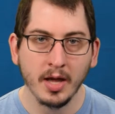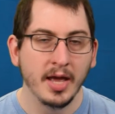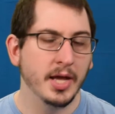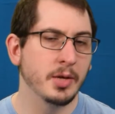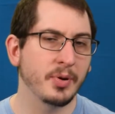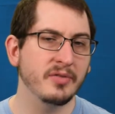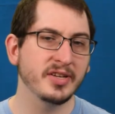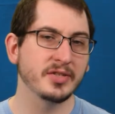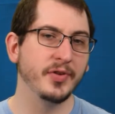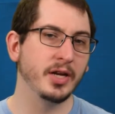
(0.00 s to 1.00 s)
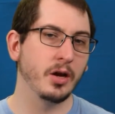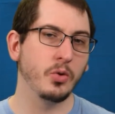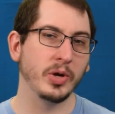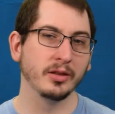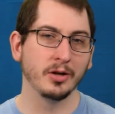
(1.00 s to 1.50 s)
In the previous video,
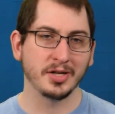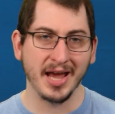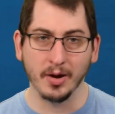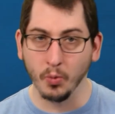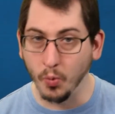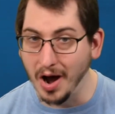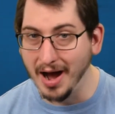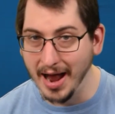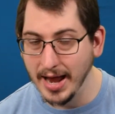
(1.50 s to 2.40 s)
we looked at why